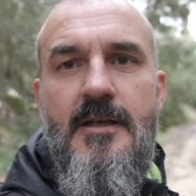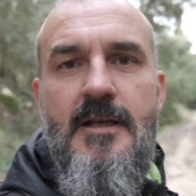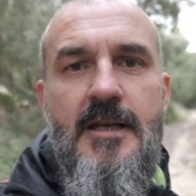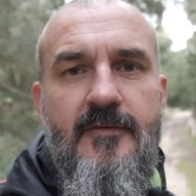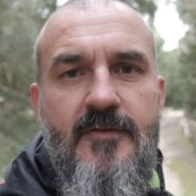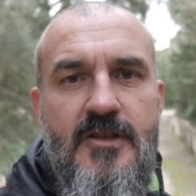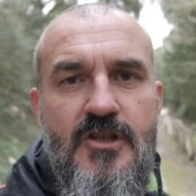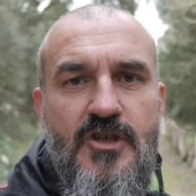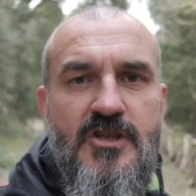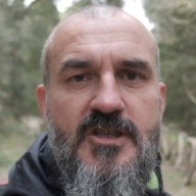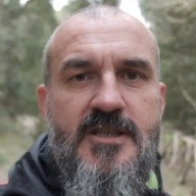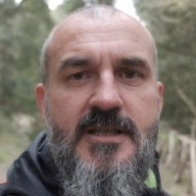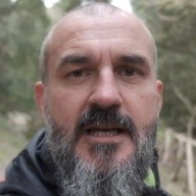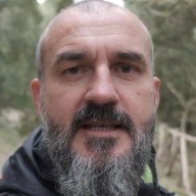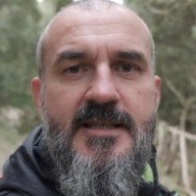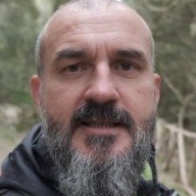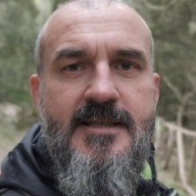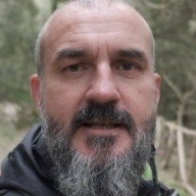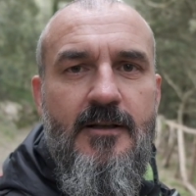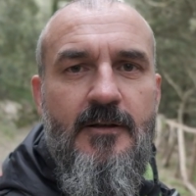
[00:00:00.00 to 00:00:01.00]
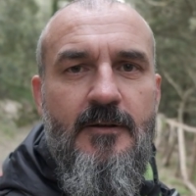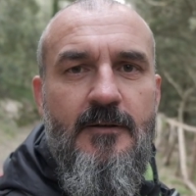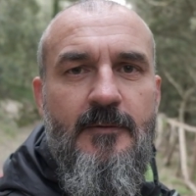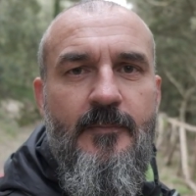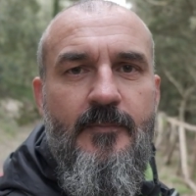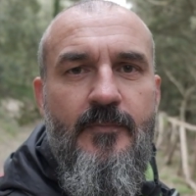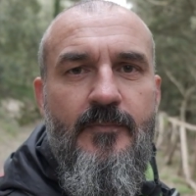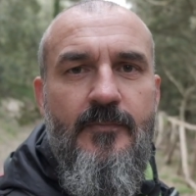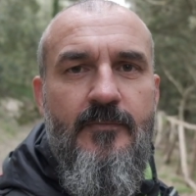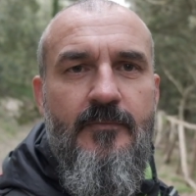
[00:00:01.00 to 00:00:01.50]
If you just stay still,
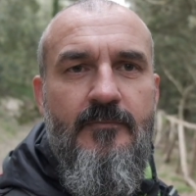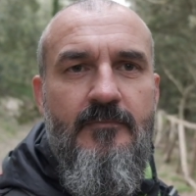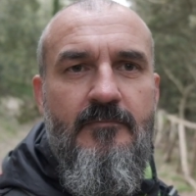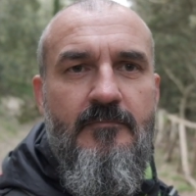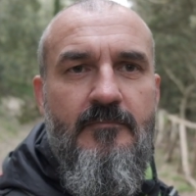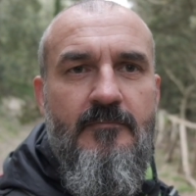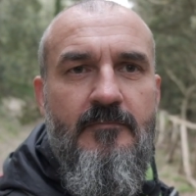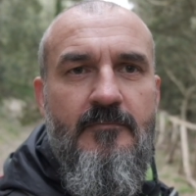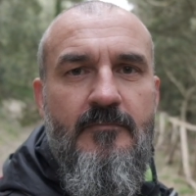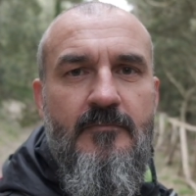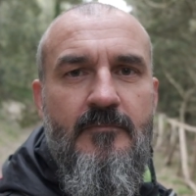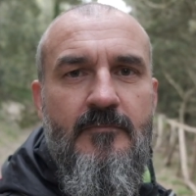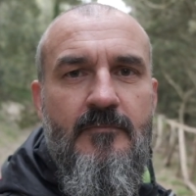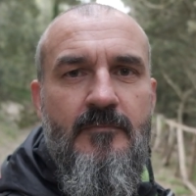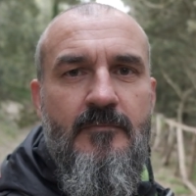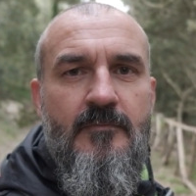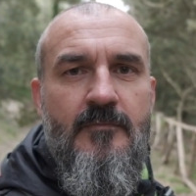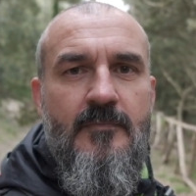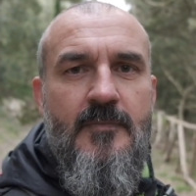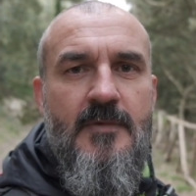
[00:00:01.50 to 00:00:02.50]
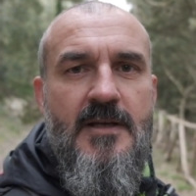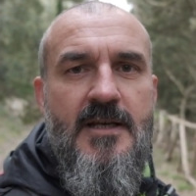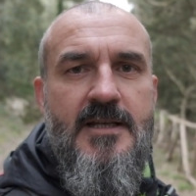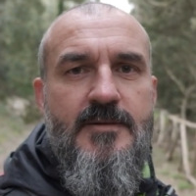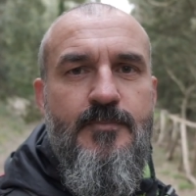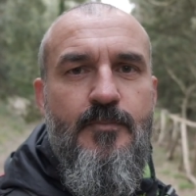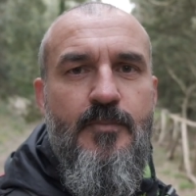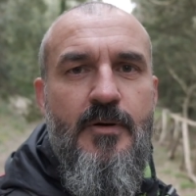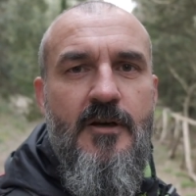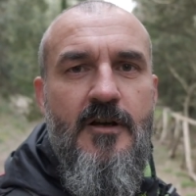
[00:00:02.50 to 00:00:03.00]
it's
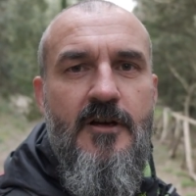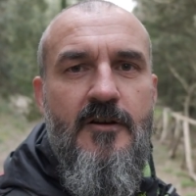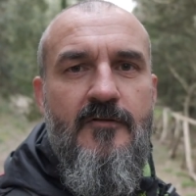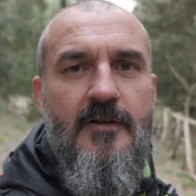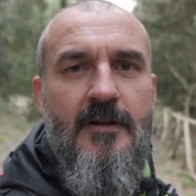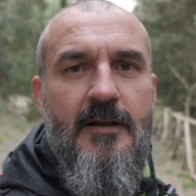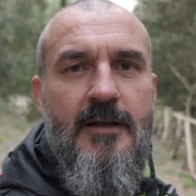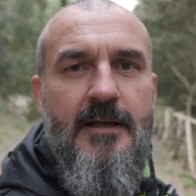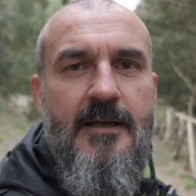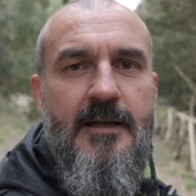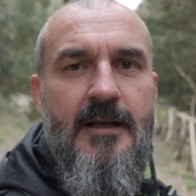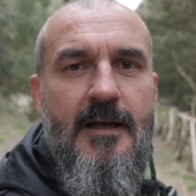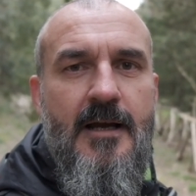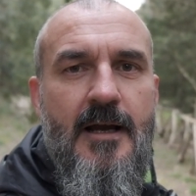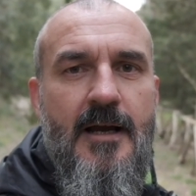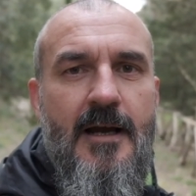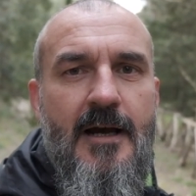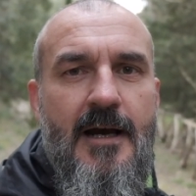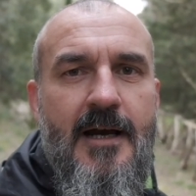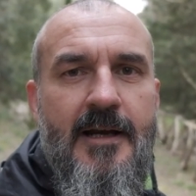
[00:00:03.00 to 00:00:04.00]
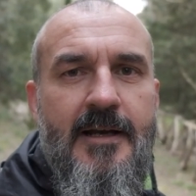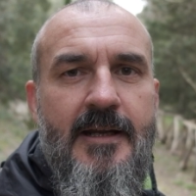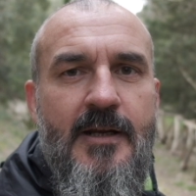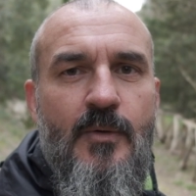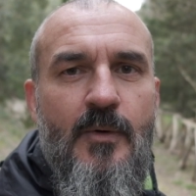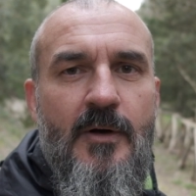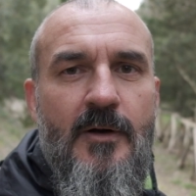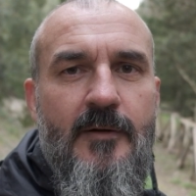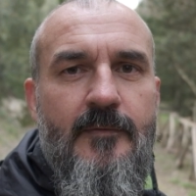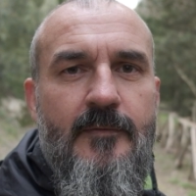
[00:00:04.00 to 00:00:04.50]
perfectly
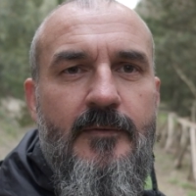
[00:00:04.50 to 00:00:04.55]
adequate.